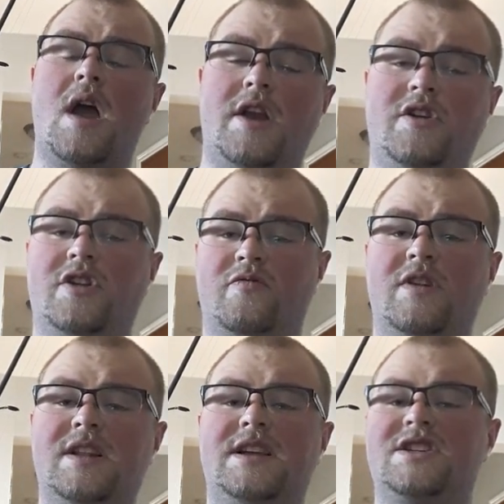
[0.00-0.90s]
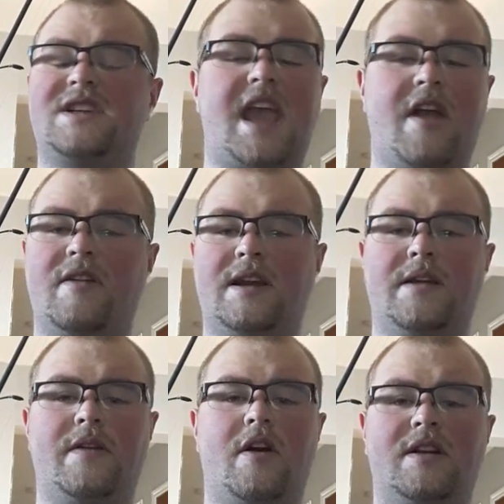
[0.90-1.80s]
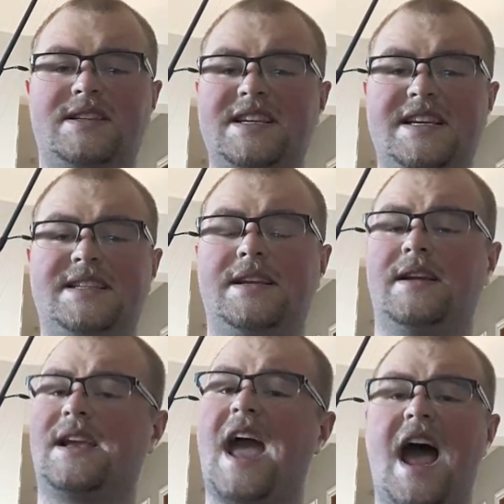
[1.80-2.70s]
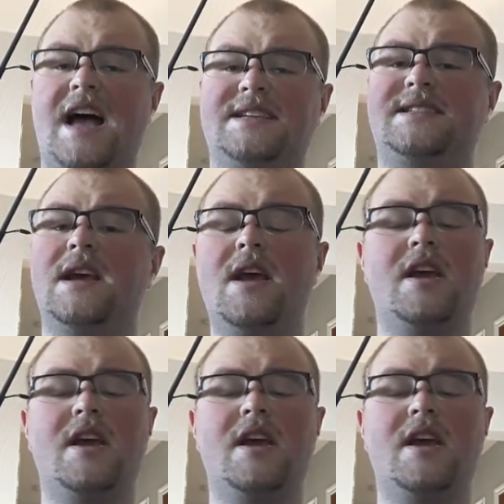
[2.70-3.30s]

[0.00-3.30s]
and you can really just carry it in there, and it's easy to cast.